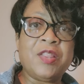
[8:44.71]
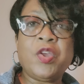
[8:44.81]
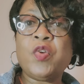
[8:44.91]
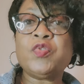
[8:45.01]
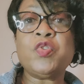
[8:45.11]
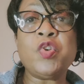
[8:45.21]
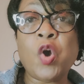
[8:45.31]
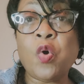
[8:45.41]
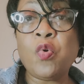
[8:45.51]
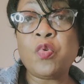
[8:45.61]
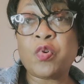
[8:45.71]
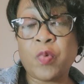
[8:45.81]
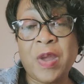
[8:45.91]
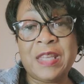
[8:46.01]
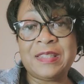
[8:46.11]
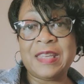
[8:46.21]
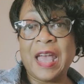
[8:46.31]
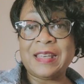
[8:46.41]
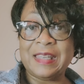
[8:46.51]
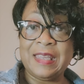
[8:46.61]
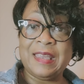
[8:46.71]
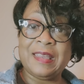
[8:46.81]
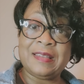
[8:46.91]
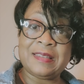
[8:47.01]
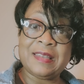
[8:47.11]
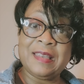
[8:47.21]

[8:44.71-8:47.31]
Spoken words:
There's no crazy ideas.